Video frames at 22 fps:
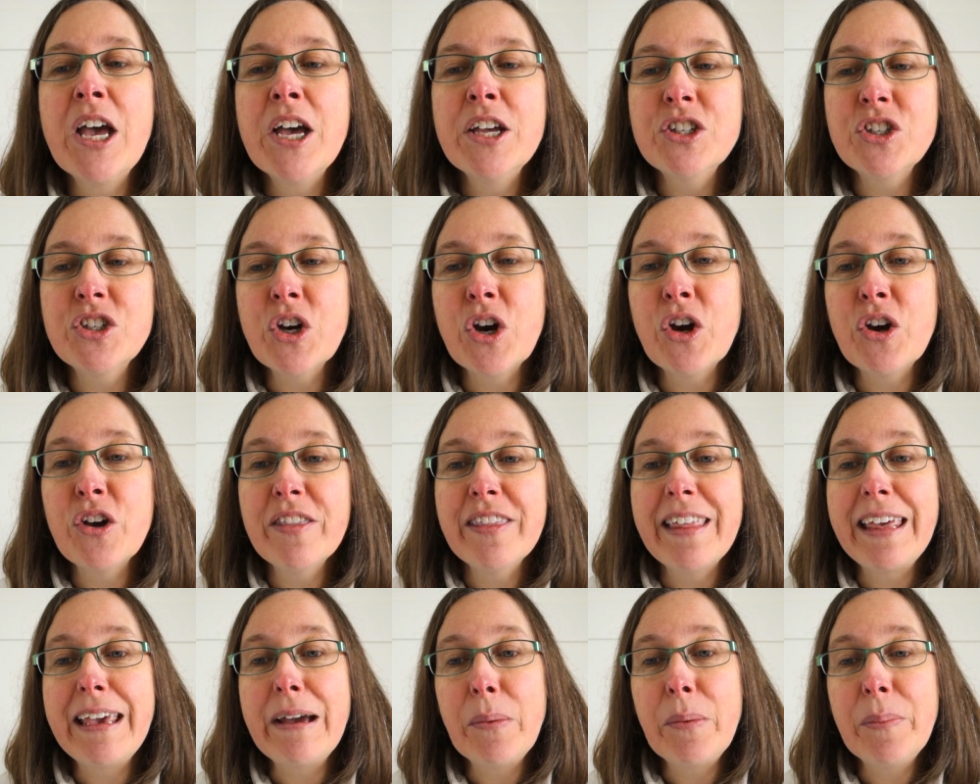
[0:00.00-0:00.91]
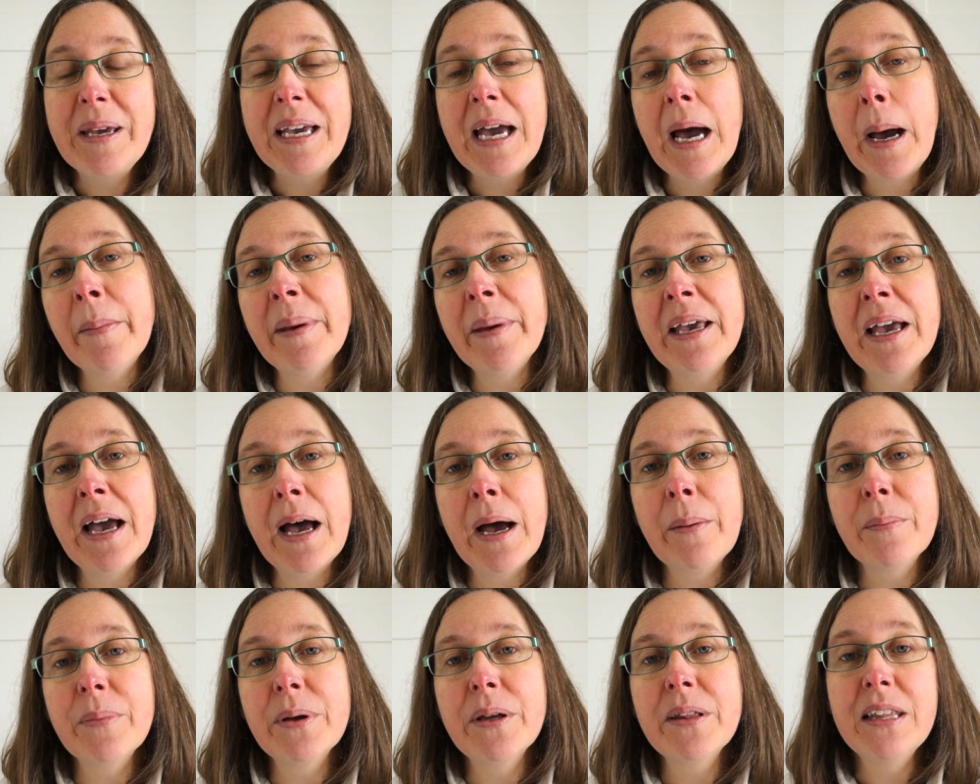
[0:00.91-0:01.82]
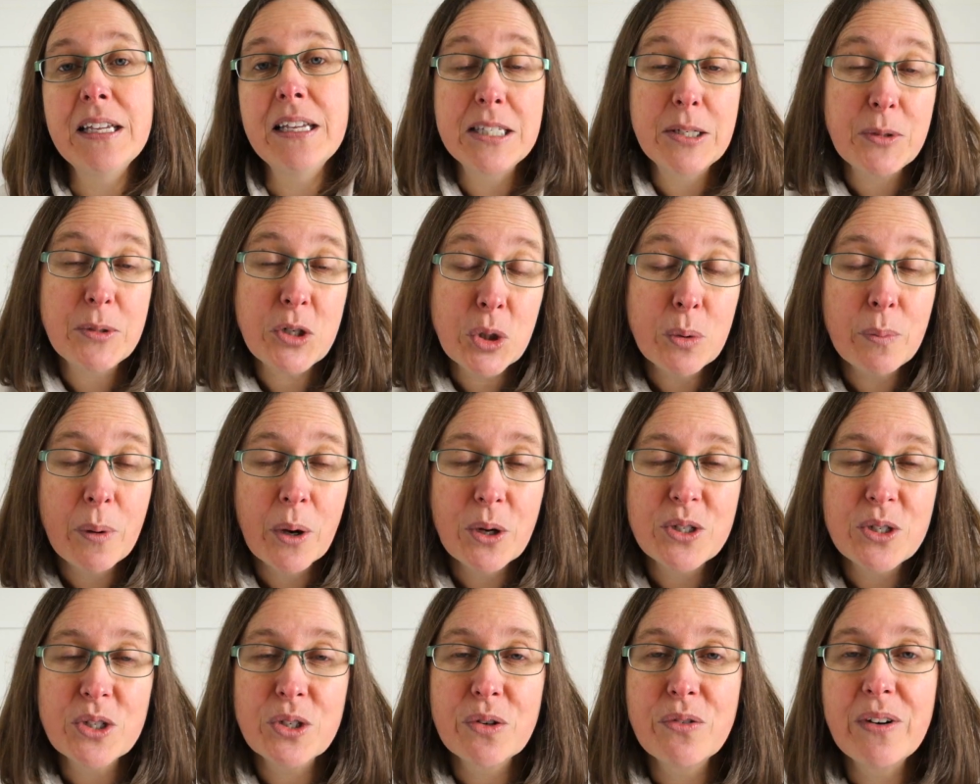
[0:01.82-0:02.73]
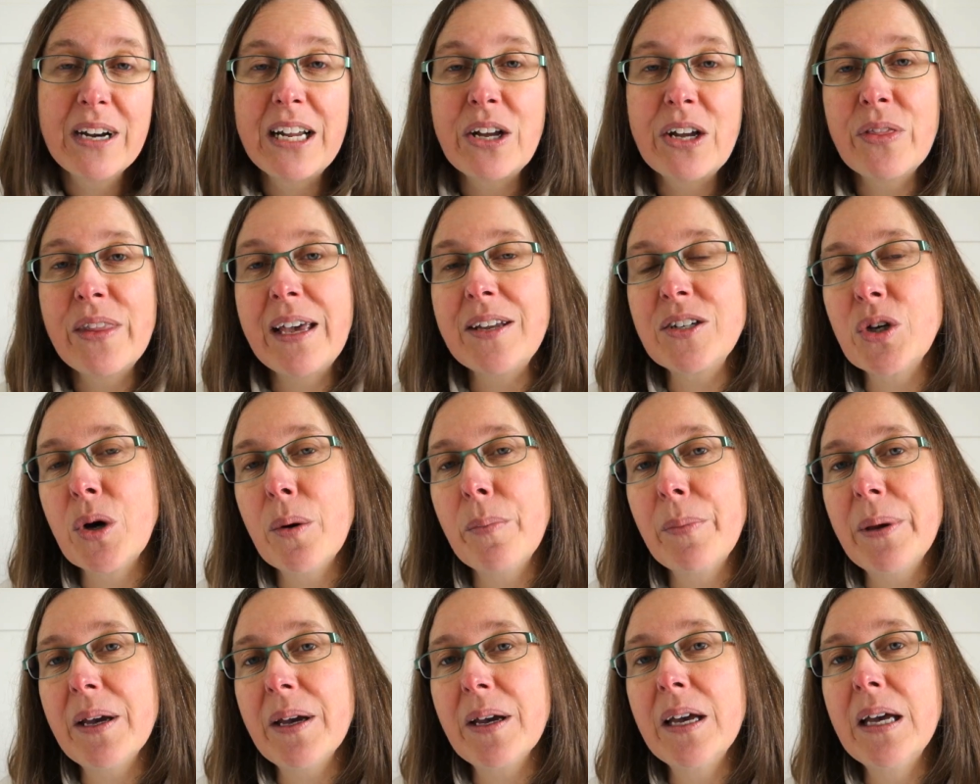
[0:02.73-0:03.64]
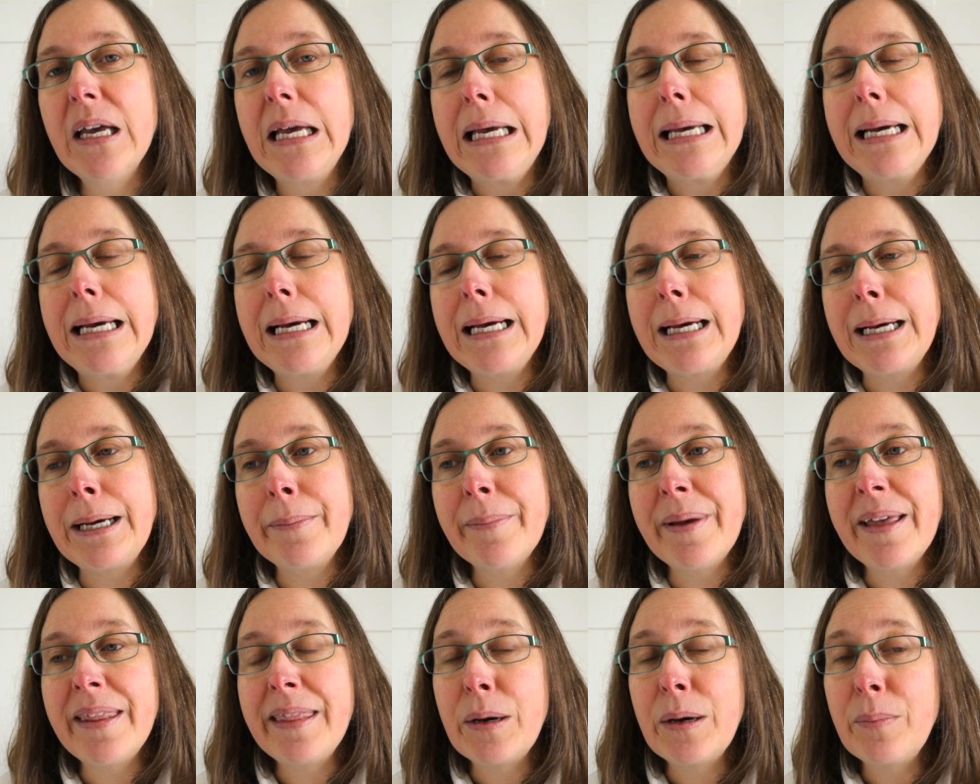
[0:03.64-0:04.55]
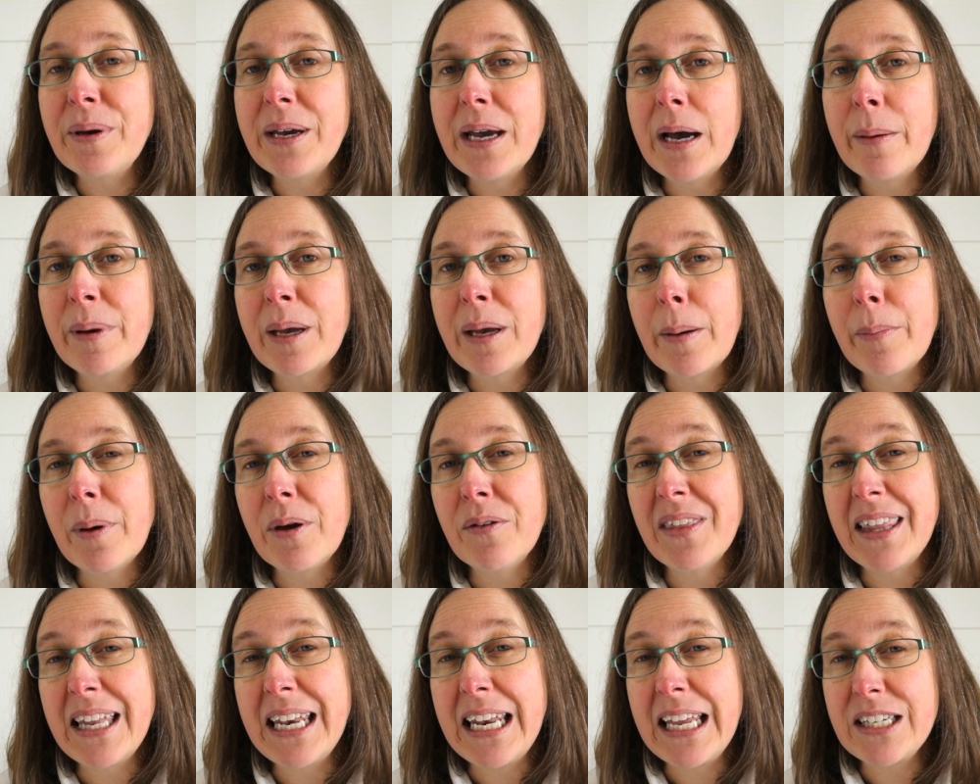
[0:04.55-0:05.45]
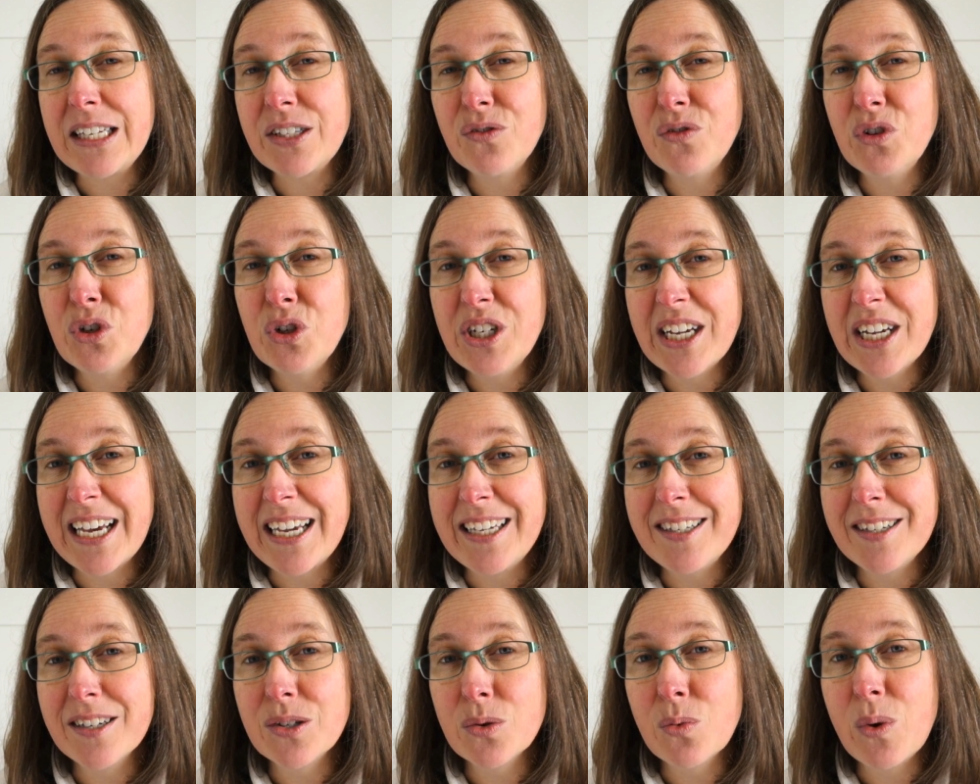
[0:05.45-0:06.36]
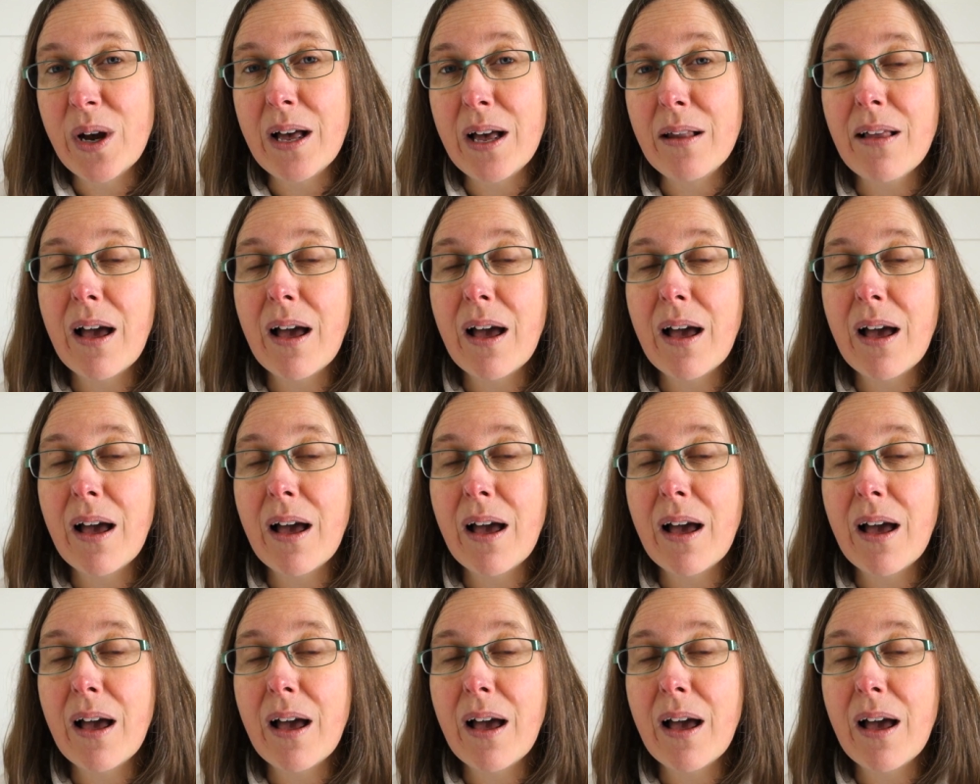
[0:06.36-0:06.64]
So they'll be coming up. There's 2 posts already on that topic, and they'll be coming up over the next few days as well.